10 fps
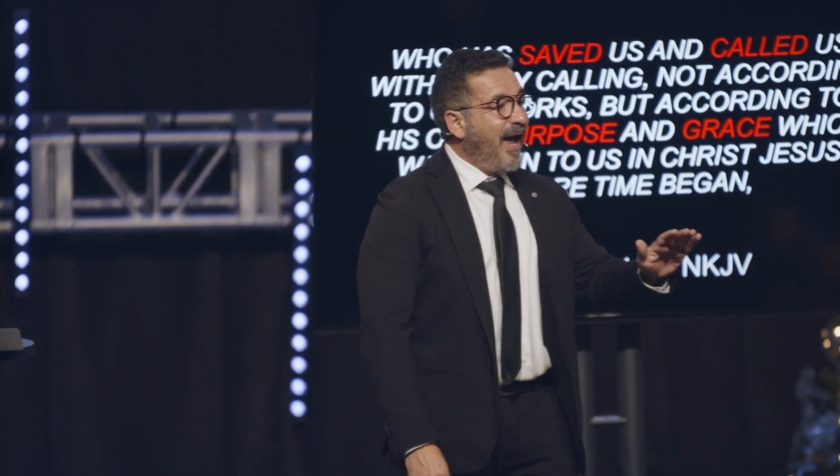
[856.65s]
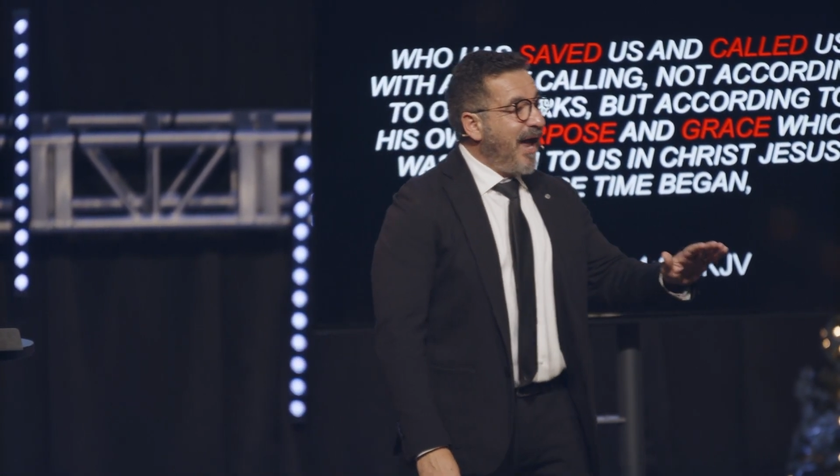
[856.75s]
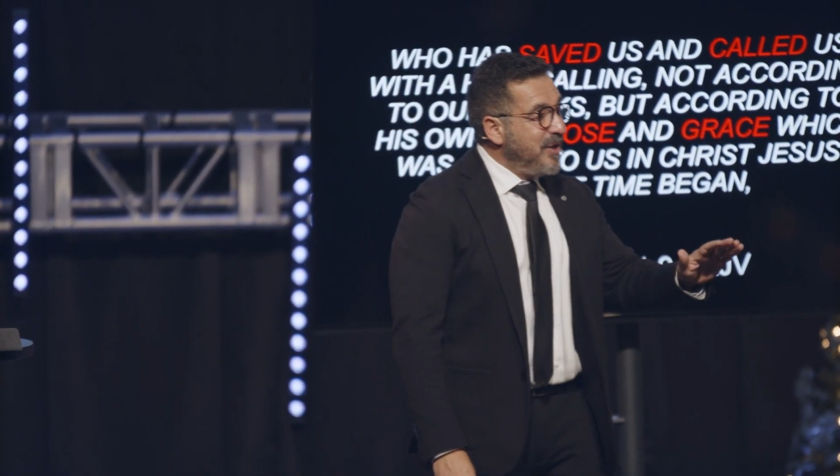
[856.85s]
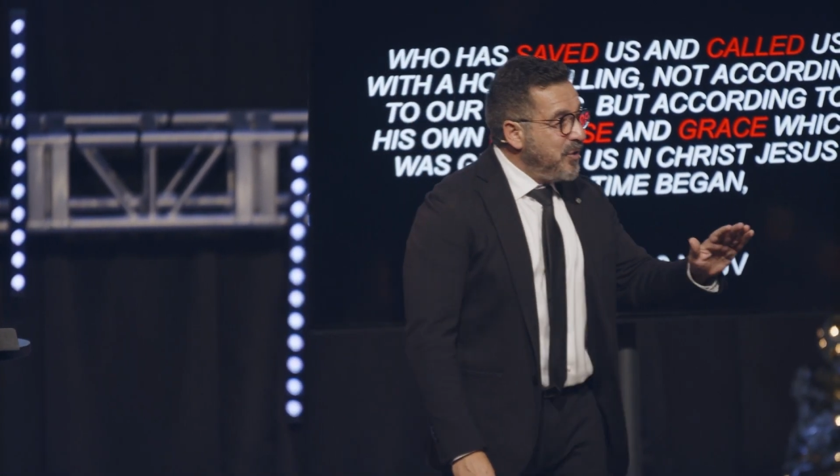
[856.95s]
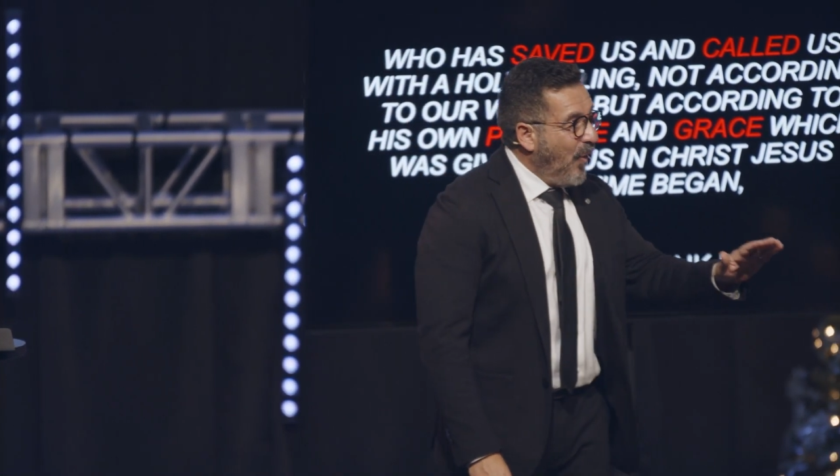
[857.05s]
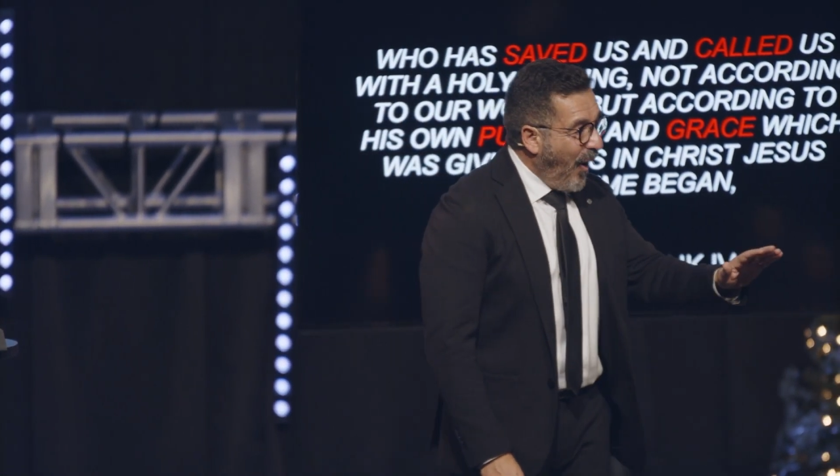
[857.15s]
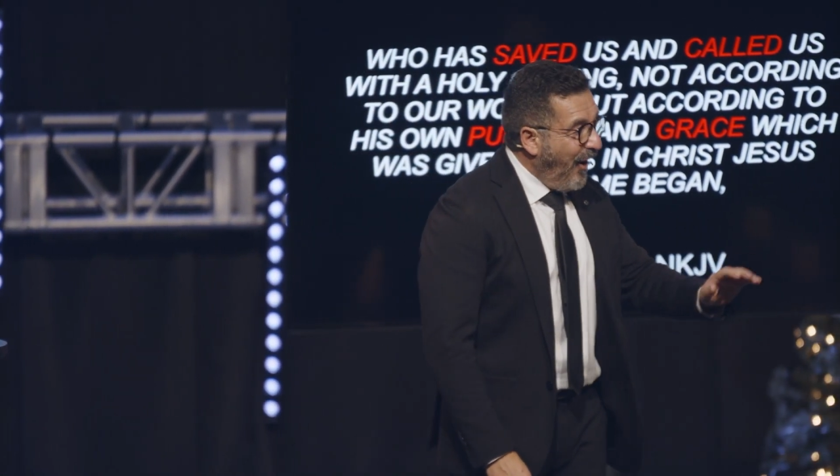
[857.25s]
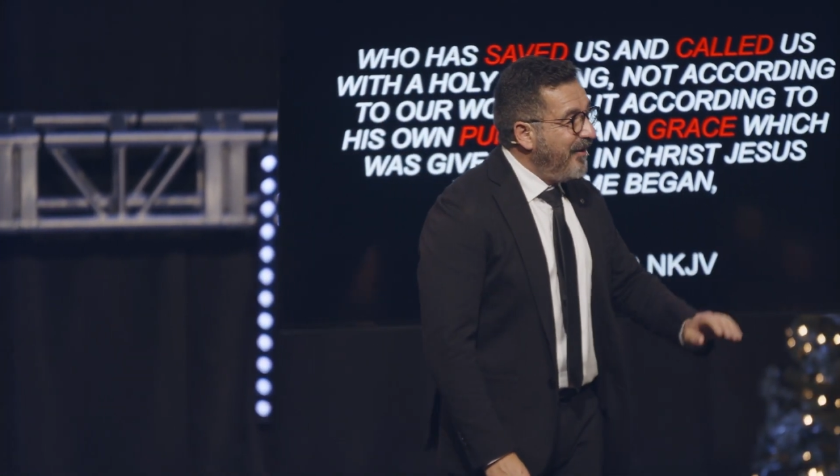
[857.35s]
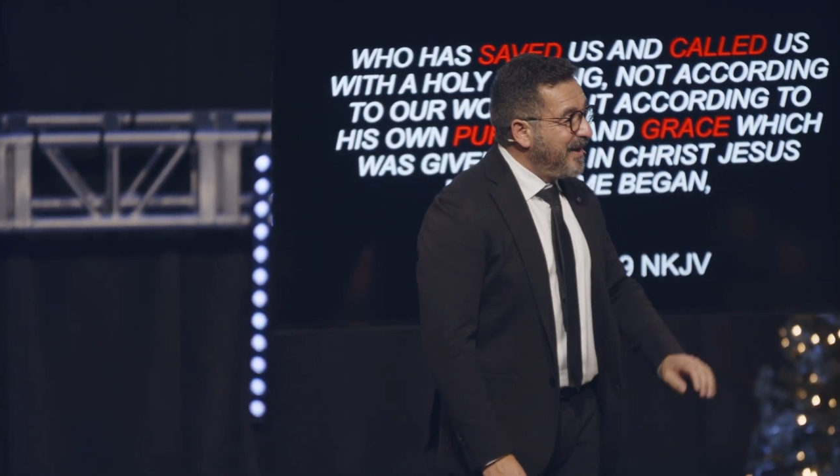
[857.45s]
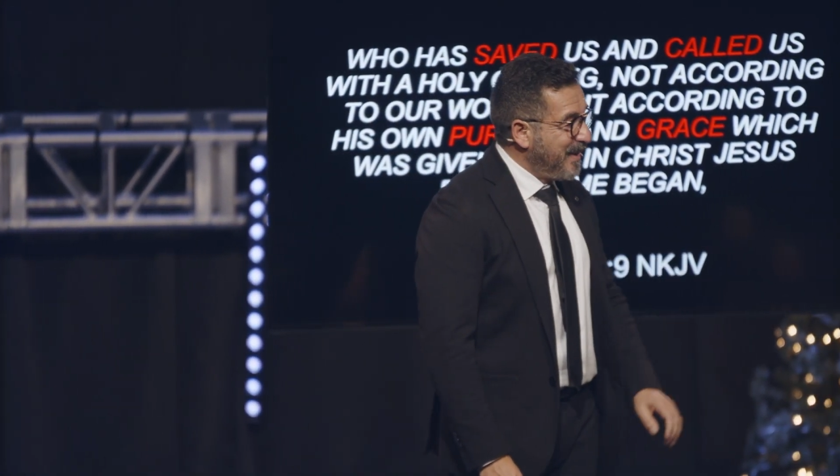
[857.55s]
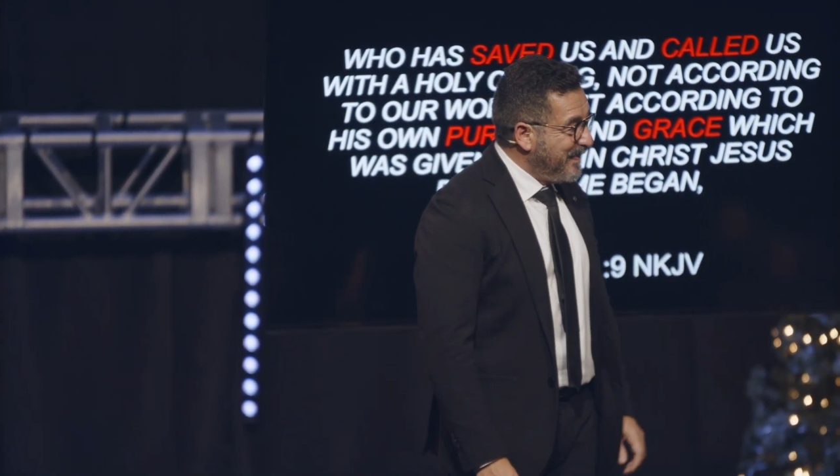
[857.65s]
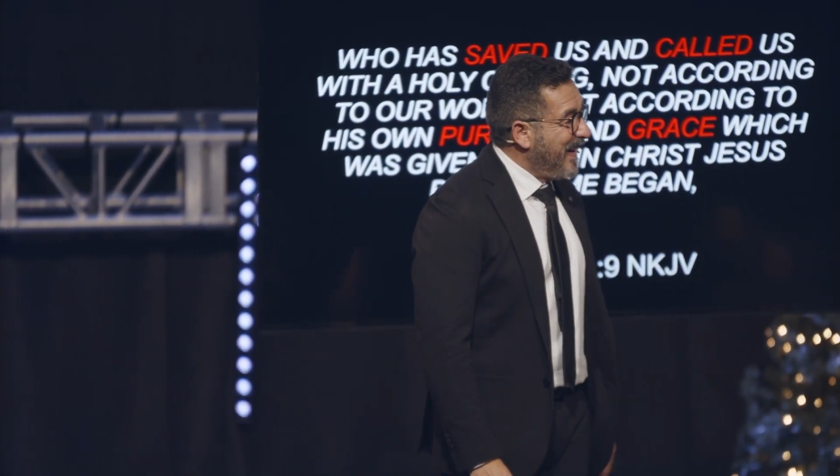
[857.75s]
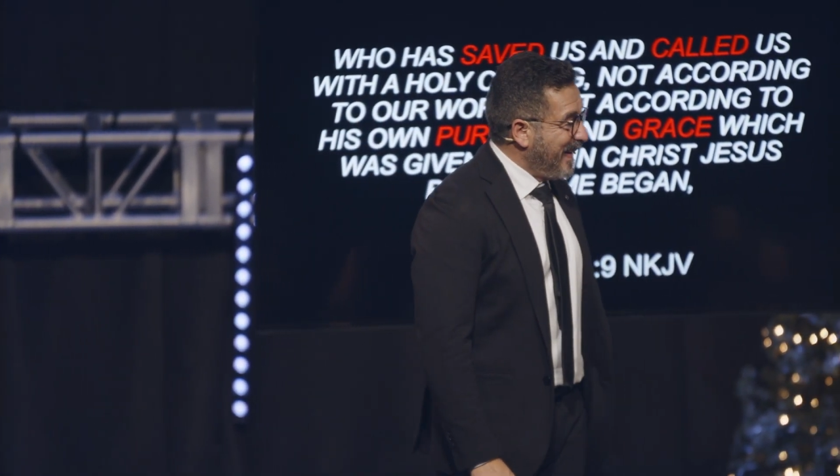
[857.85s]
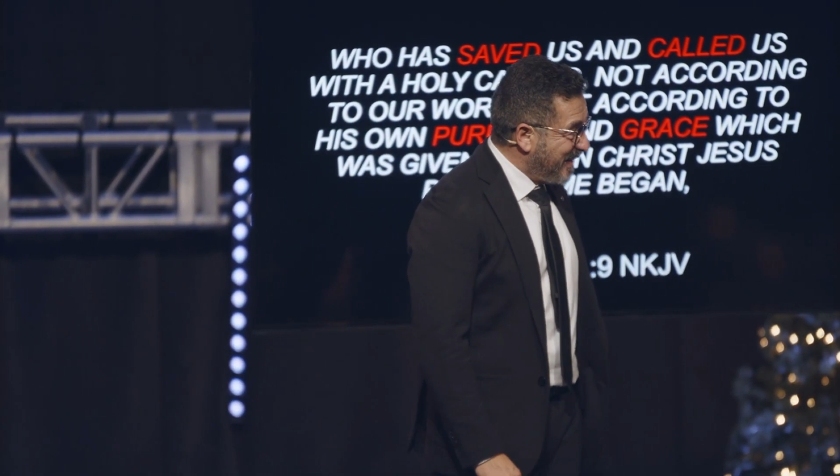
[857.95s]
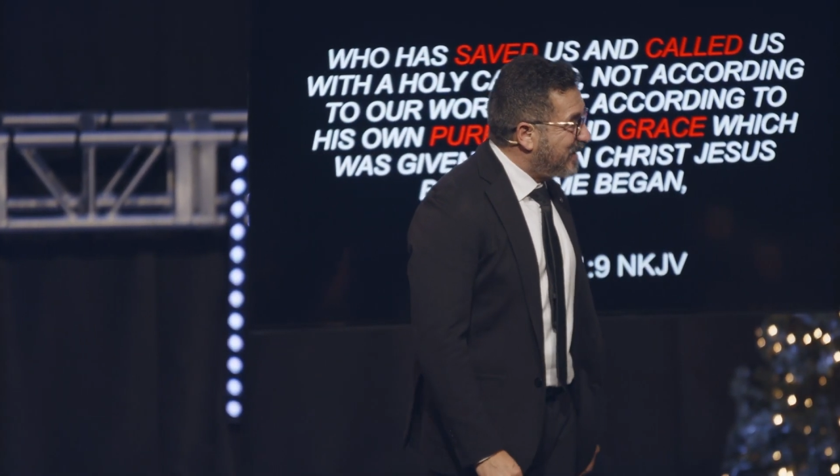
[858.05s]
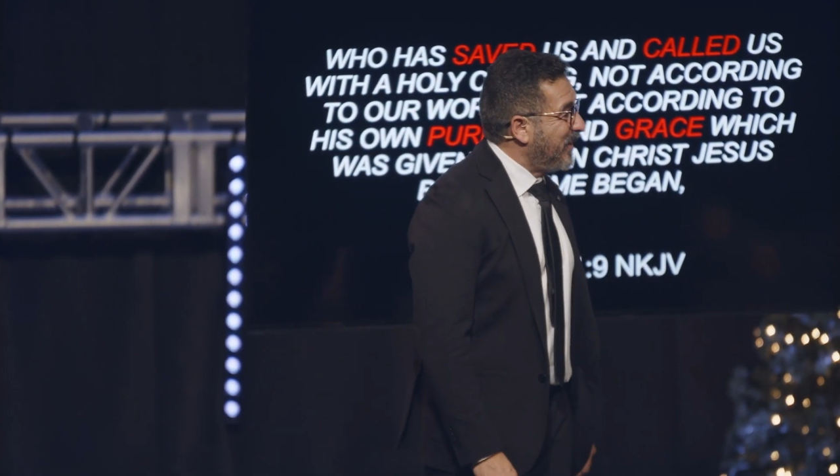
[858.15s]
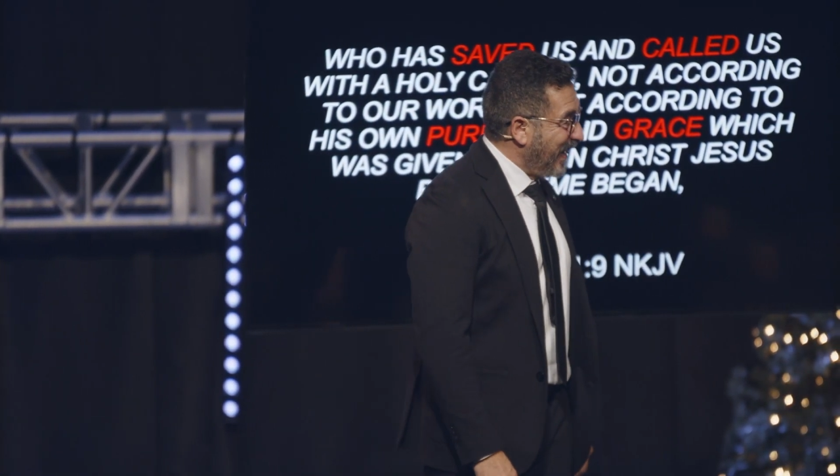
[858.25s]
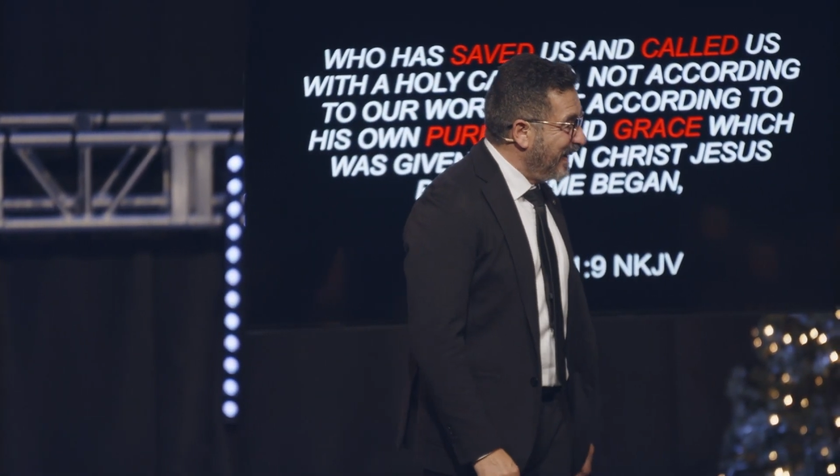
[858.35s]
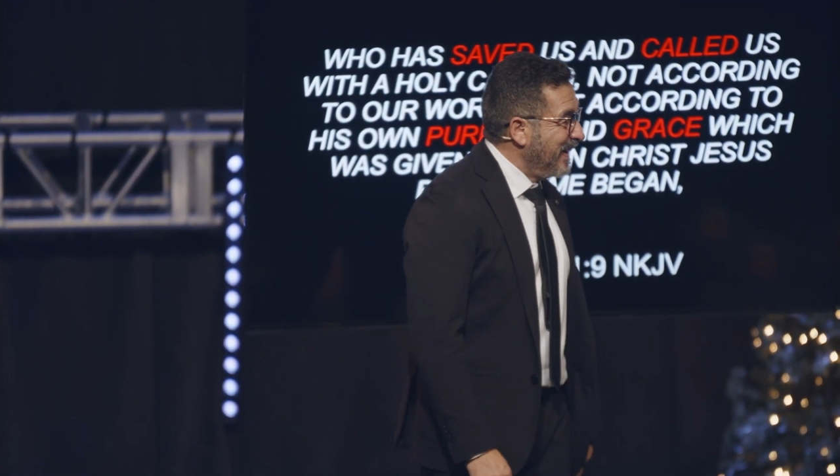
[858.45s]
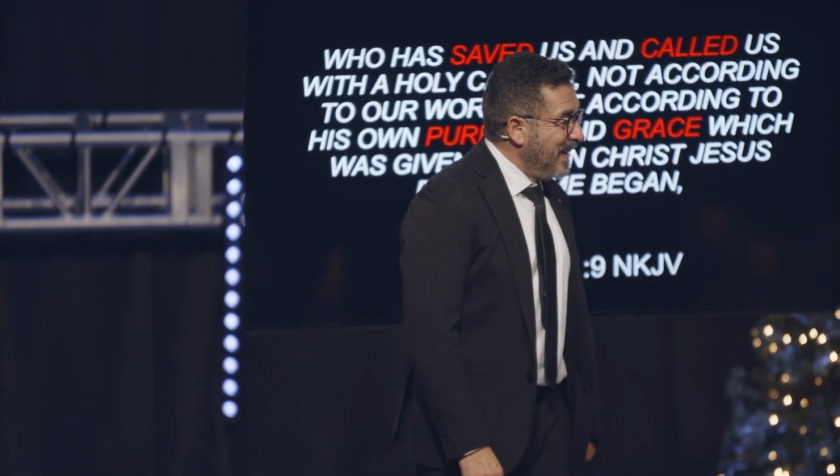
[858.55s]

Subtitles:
and you are in the ministry.